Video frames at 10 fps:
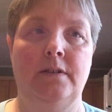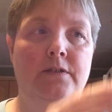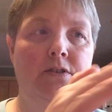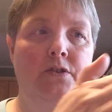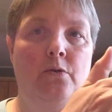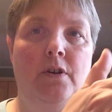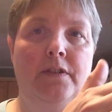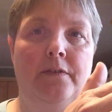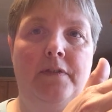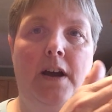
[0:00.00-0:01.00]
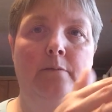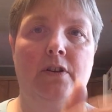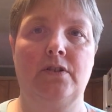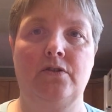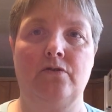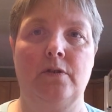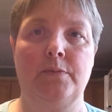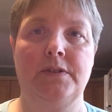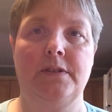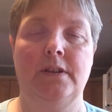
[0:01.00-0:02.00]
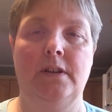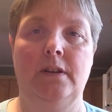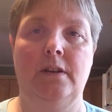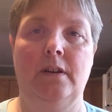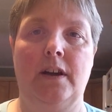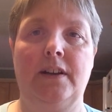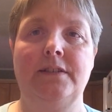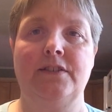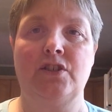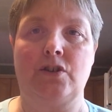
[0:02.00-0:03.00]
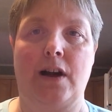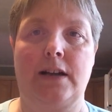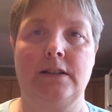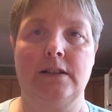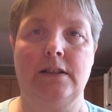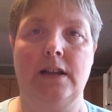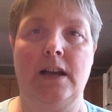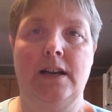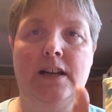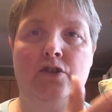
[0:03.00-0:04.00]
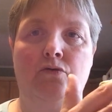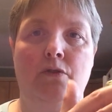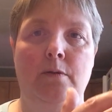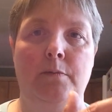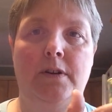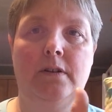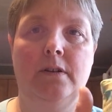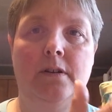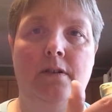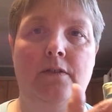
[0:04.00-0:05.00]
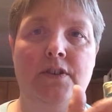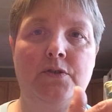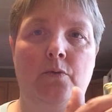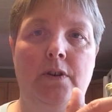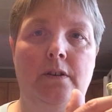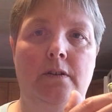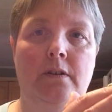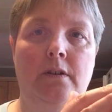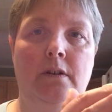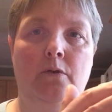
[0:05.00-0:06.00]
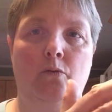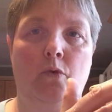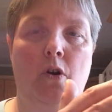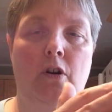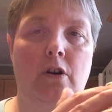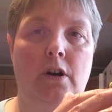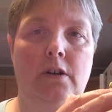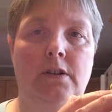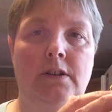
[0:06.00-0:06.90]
to sew on the fabric strips, I got distracted and I trimmed this one wrong.